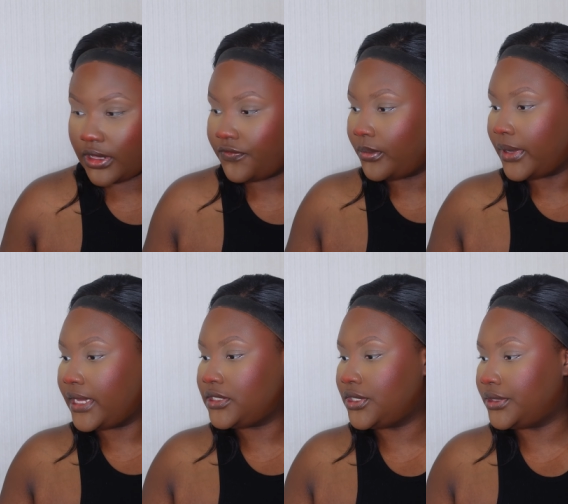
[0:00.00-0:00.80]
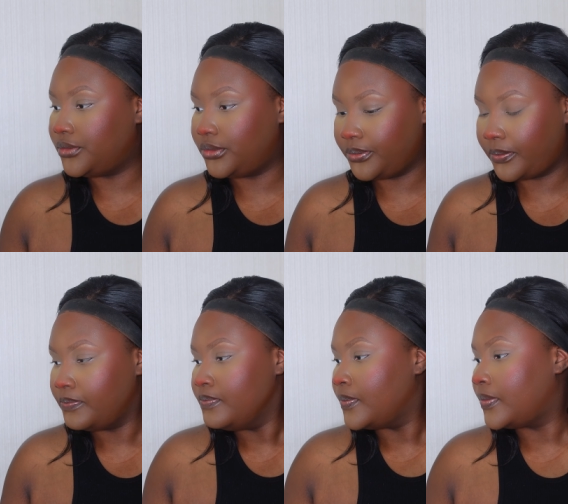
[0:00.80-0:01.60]
Then for my eyeshadow,
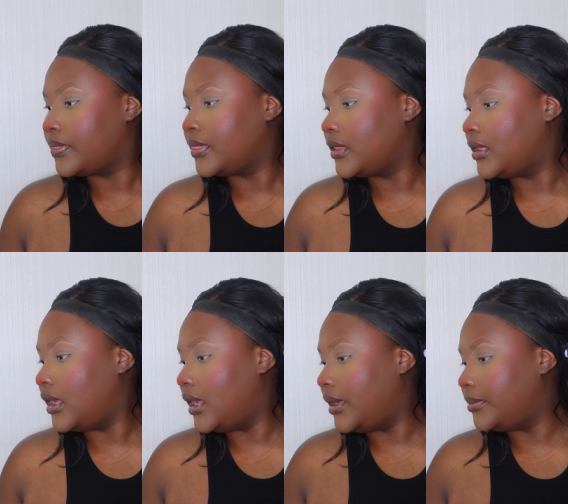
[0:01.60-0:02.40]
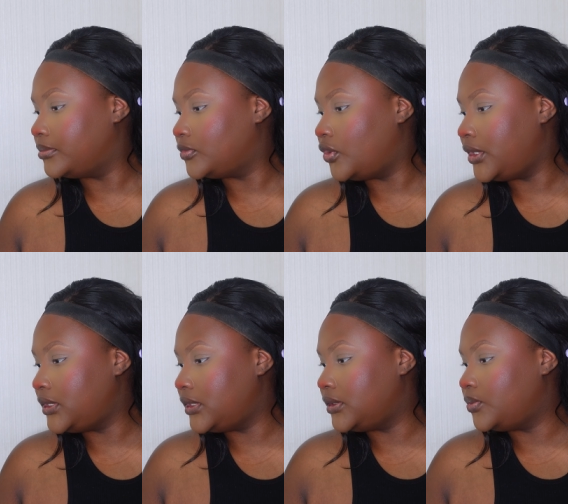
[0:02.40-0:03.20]
I'm going
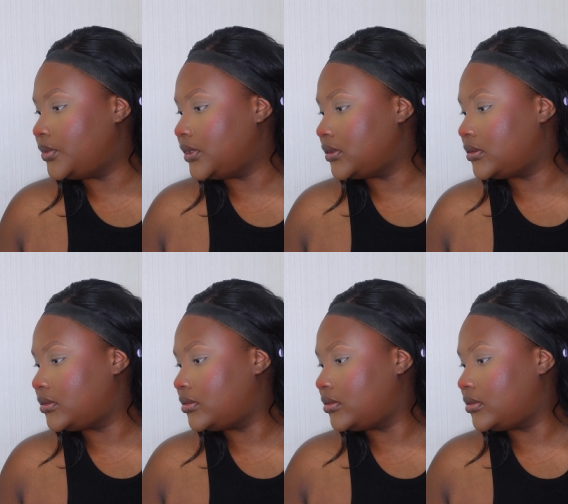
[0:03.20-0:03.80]
in with